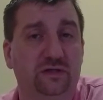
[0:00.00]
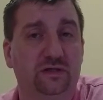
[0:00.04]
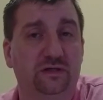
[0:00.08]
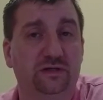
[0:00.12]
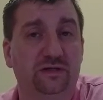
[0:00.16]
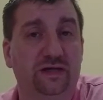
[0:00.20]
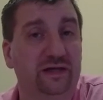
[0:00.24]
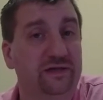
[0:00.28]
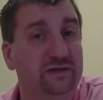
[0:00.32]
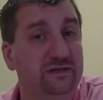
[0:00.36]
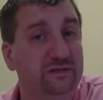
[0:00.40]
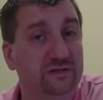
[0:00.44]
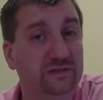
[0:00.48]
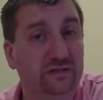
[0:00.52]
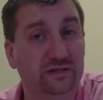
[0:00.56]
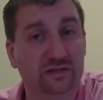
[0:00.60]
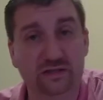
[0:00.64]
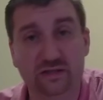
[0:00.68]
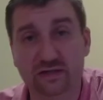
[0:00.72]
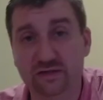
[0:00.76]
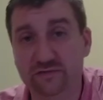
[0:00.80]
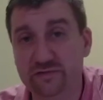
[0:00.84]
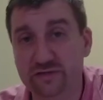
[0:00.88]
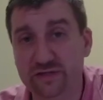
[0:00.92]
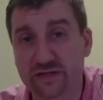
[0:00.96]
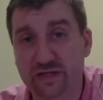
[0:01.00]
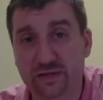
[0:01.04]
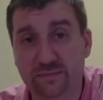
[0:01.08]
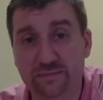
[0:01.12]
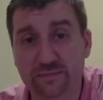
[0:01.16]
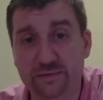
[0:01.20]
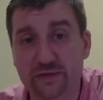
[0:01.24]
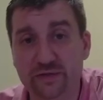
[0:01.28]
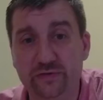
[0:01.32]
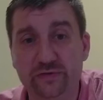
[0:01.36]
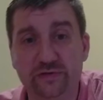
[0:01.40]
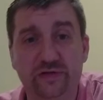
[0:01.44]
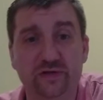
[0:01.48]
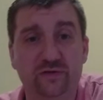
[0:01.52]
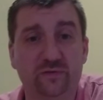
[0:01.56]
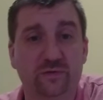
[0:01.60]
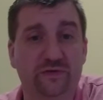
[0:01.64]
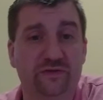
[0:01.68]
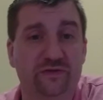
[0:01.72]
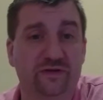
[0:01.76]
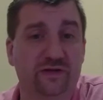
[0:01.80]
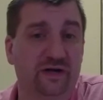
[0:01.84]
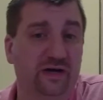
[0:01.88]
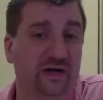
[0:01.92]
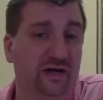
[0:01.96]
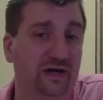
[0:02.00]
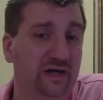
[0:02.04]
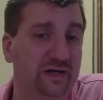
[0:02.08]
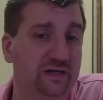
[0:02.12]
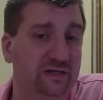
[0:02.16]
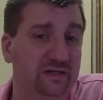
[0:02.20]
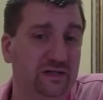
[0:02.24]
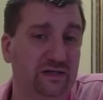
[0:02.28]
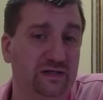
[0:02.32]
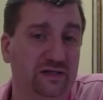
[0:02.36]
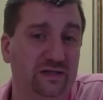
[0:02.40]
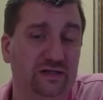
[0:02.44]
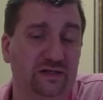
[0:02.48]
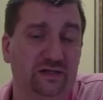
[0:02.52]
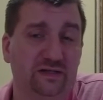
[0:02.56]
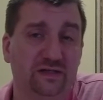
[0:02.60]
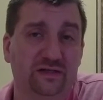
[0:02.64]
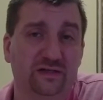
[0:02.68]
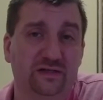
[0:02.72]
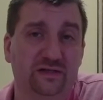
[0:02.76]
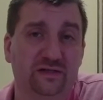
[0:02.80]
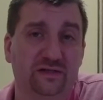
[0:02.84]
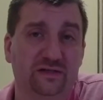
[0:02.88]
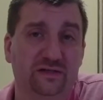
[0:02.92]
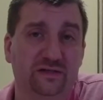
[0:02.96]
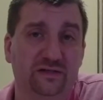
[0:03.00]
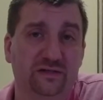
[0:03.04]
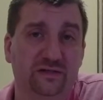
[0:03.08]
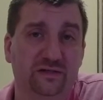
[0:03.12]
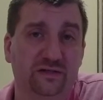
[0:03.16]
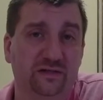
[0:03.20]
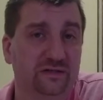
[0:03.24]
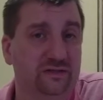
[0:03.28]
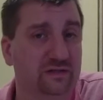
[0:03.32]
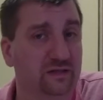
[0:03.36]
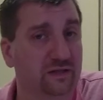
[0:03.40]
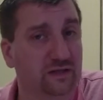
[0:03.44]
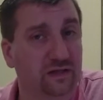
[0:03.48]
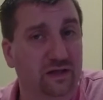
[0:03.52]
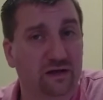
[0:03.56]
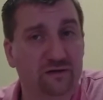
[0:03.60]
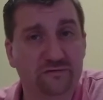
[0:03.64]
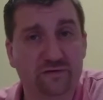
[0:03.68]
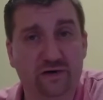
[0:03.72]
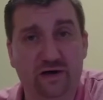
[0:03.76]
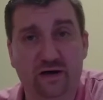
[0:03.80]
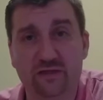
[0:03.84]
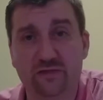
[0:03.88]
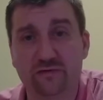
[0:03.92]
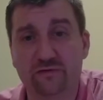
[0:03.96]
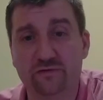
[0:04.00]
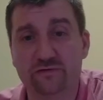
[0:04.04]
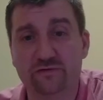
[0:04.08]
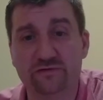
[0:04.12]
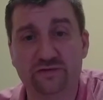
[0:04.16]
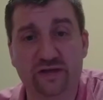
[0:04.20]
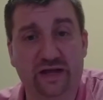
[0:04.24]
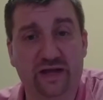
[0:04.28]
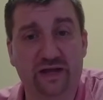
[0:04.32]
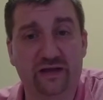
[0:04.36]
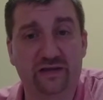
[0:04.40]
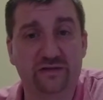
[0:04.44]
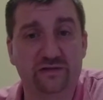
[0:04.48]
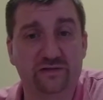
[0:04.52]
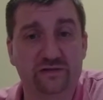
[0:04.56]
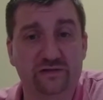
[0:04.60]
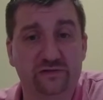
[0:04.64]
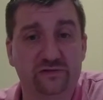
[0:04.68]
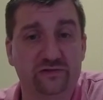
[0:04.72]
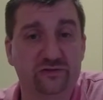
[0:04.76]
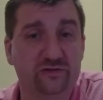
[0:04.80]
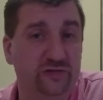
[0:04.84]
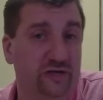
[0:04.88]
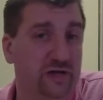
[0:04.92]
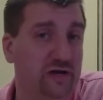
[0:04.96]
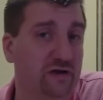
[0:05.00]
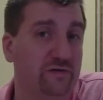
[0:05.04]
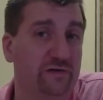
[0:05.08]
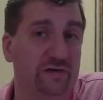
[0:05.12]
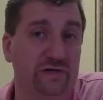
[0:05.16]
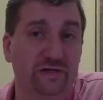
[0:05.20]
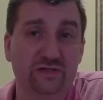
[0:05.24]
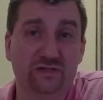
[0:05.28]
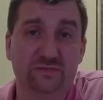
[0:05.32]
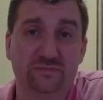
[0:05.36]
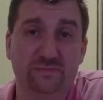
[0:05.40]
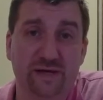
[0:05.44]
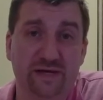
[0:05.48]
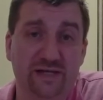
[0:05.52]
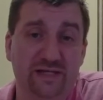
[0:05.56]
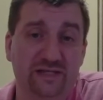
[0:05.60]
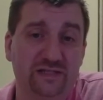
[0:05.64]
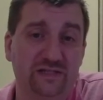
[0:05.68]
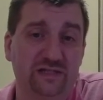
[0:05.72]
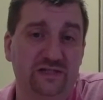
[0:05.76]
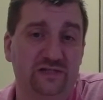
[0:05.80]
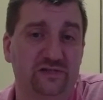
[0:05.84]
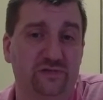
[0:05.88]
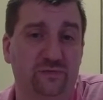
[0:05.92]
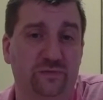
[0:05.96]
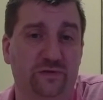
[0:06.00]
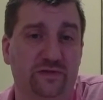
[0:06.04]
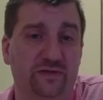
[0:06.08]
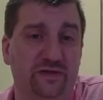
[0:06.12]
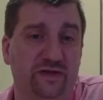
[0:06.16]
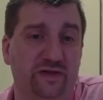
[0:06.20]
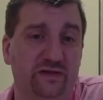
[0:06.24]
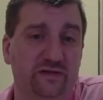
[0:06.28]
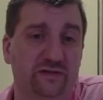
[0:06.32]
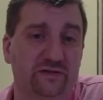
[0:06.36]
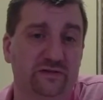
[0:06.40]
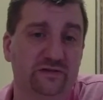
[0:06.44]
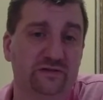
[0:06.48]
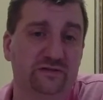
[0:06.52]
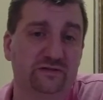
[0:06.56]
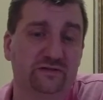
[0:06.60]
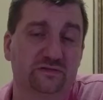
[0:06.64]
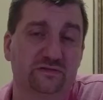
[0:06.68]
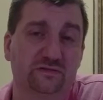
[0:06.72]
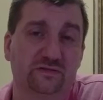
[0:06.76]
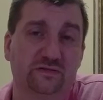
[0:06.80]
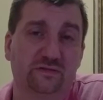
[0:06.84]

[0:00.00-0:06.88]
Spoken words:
That is to live in communion with God, to love others, and to share his message with others.